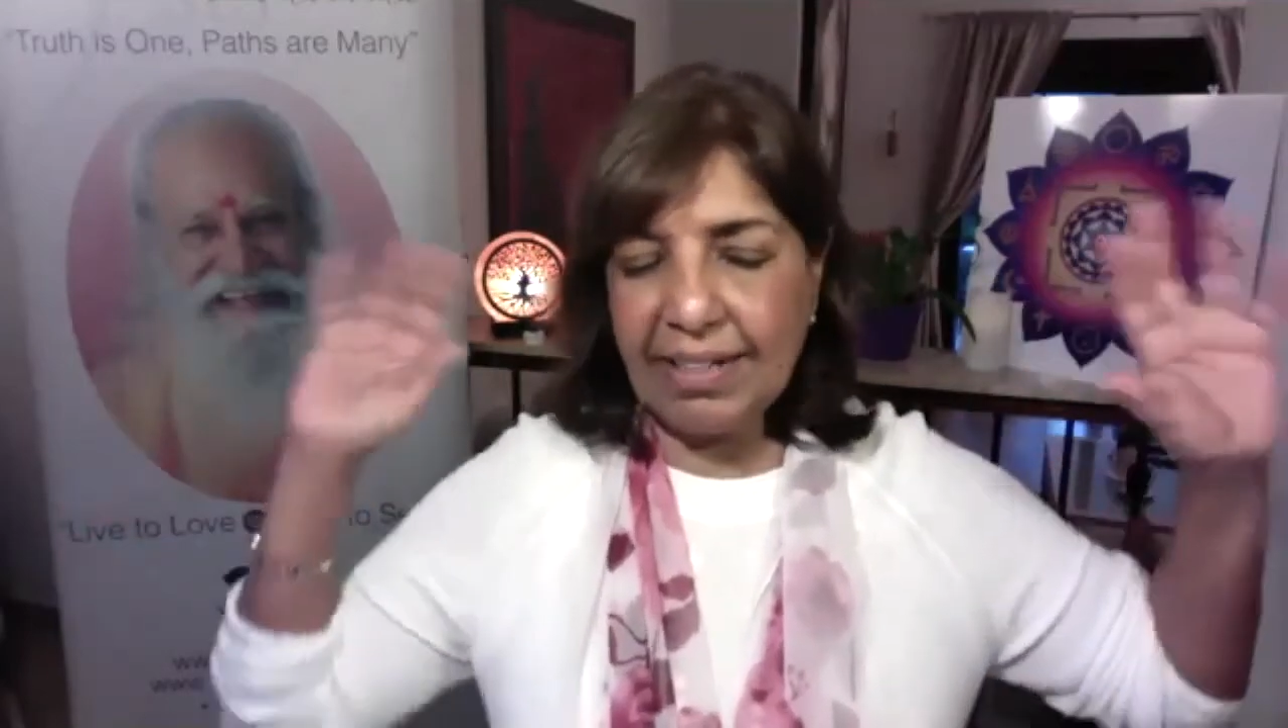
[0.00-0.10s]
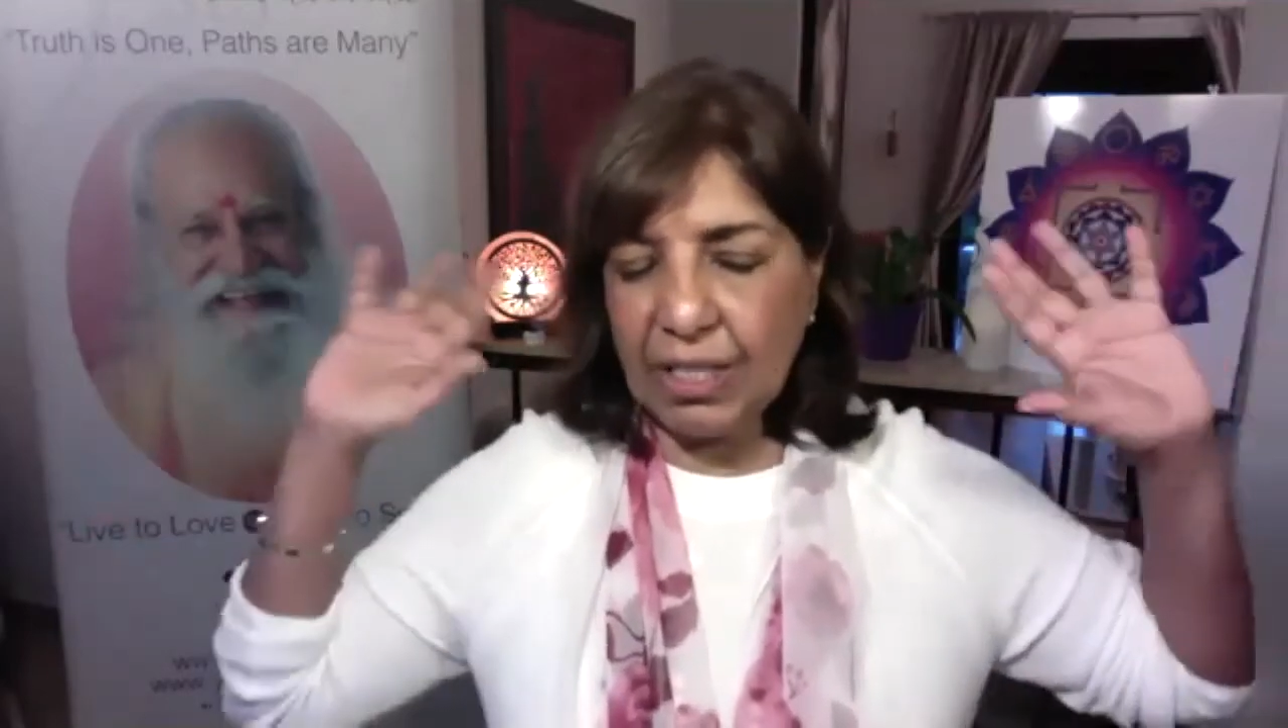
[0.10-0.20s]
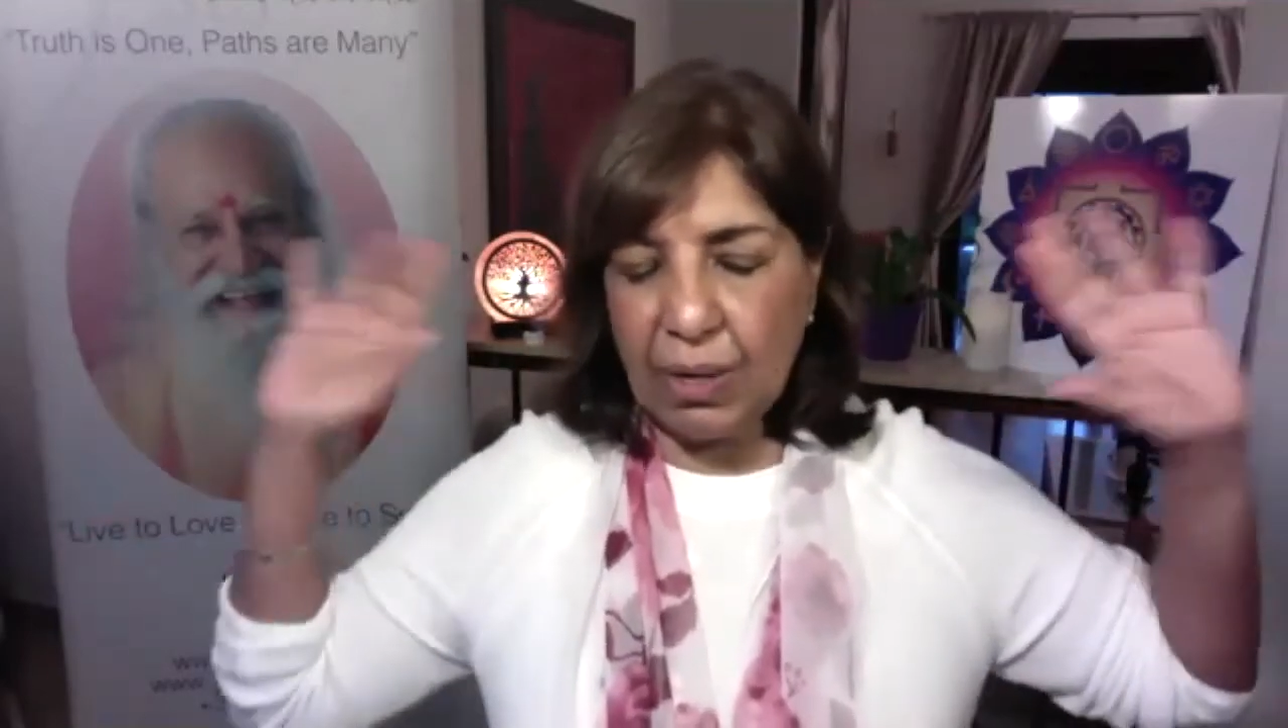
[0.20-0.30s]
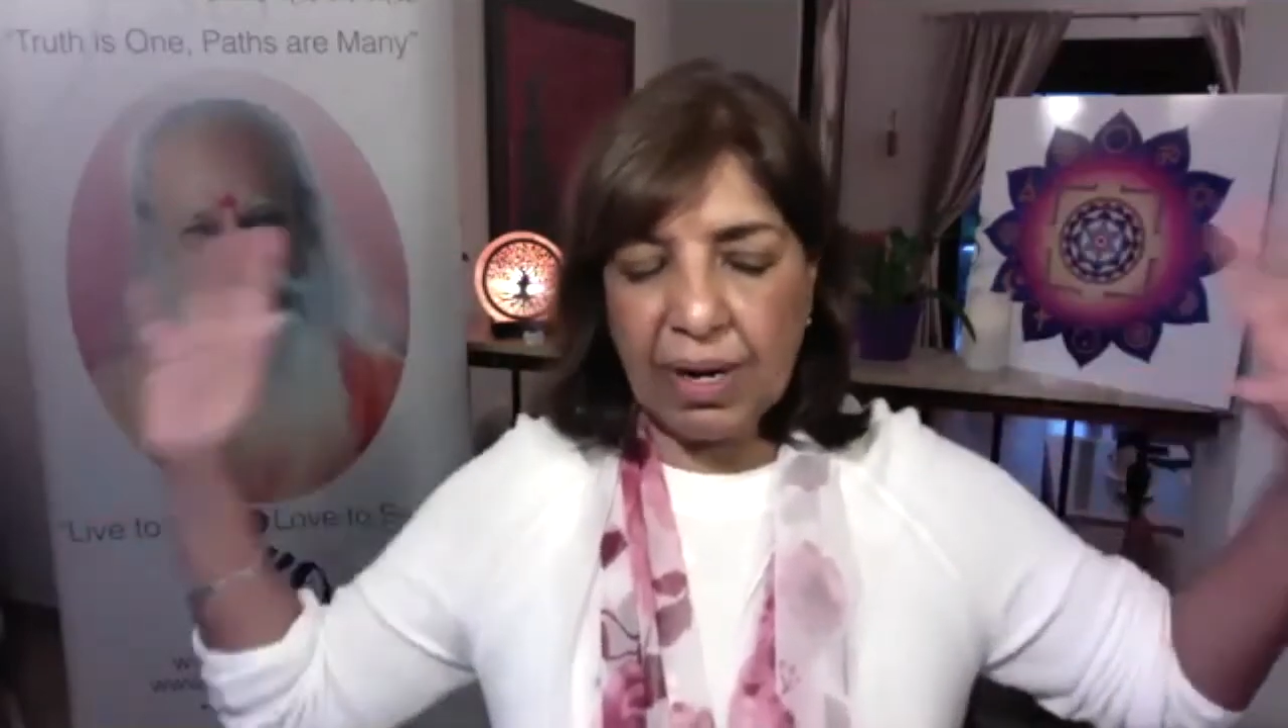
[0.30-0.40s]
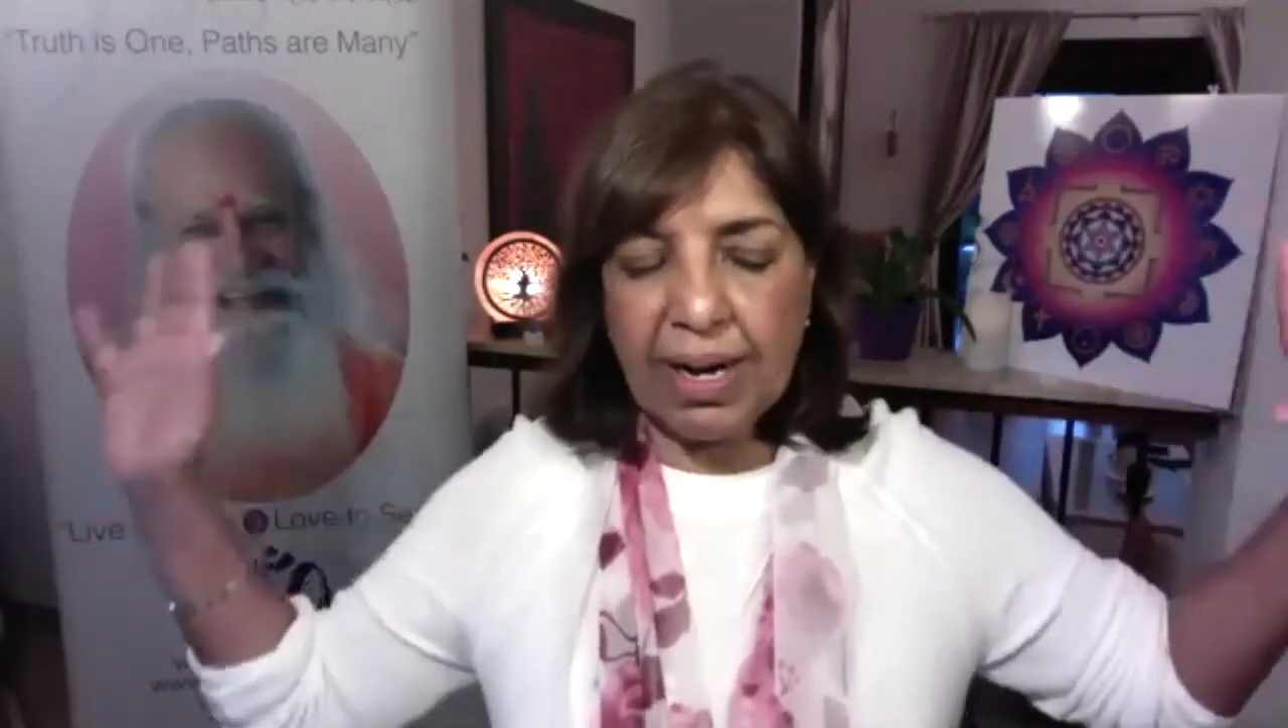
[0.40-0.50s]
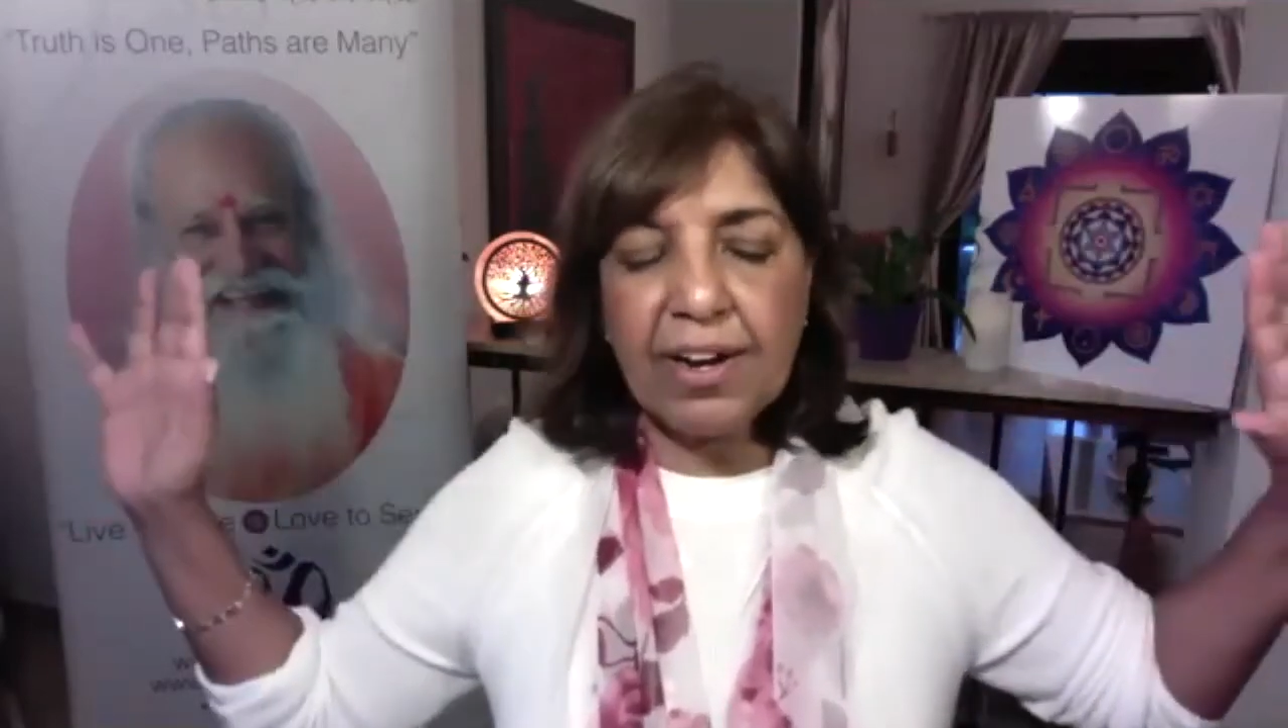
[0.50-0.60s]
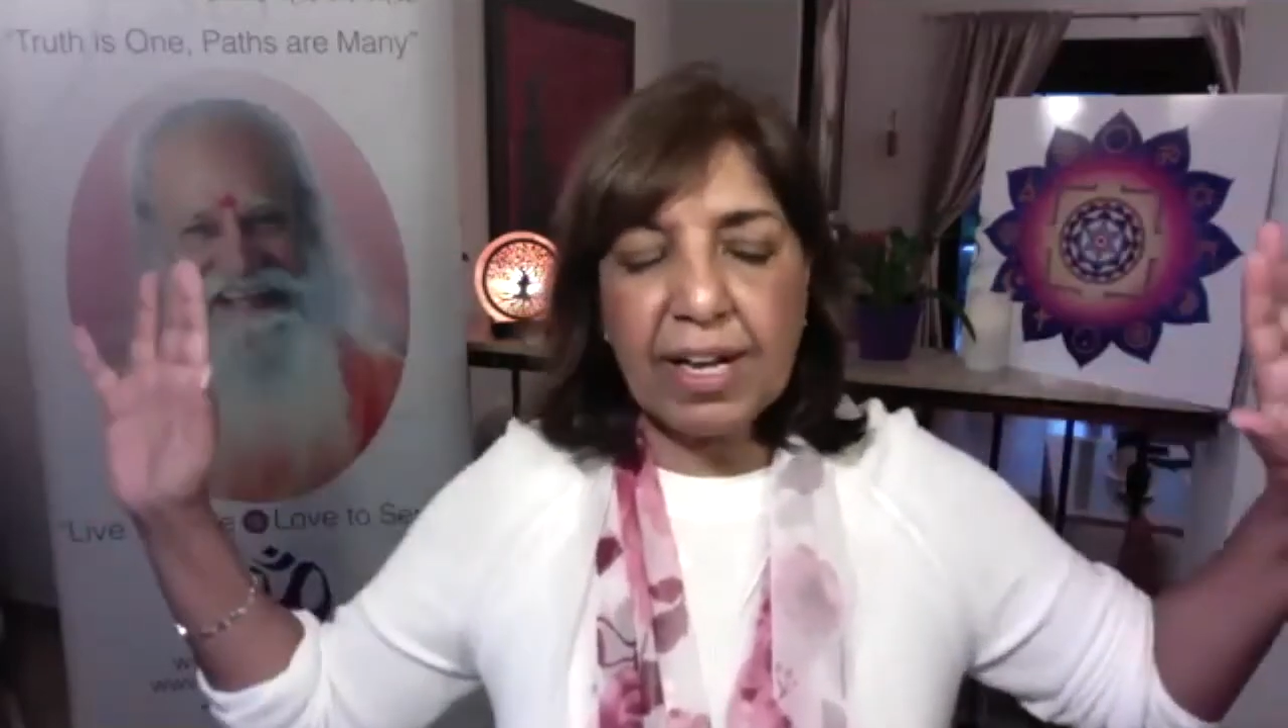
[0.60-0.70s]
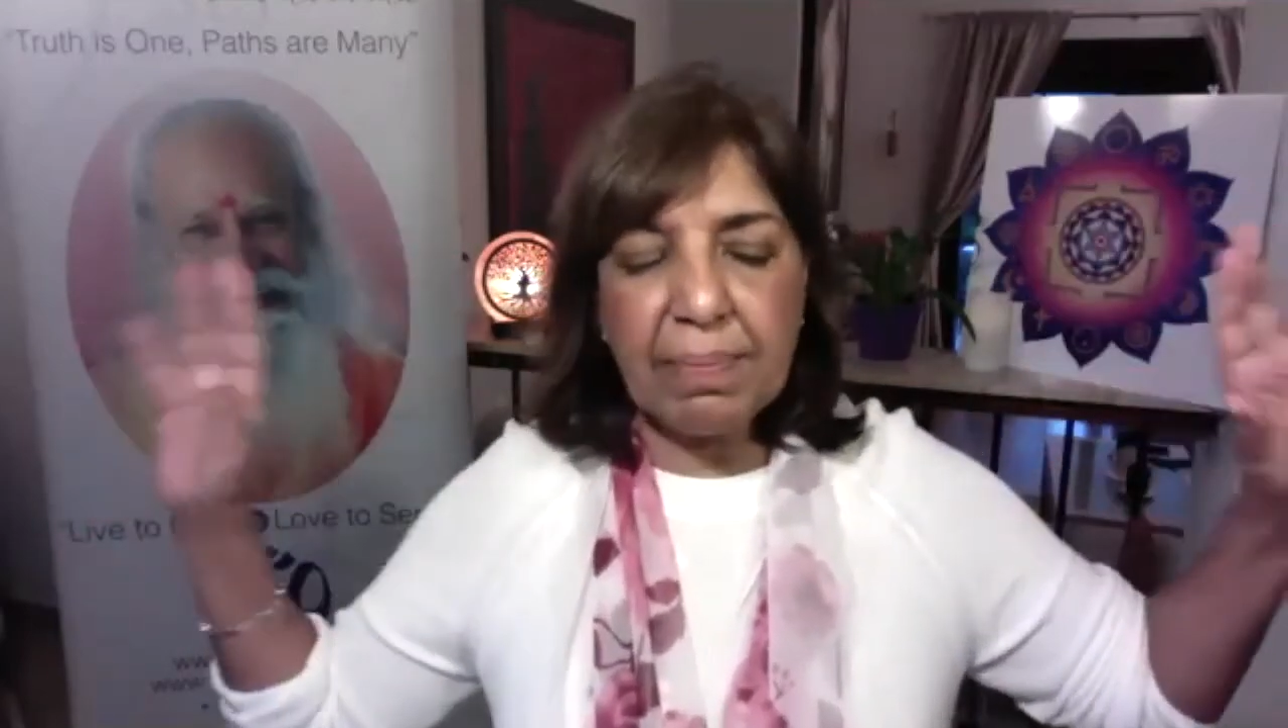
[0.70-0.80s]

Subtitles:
so clearly,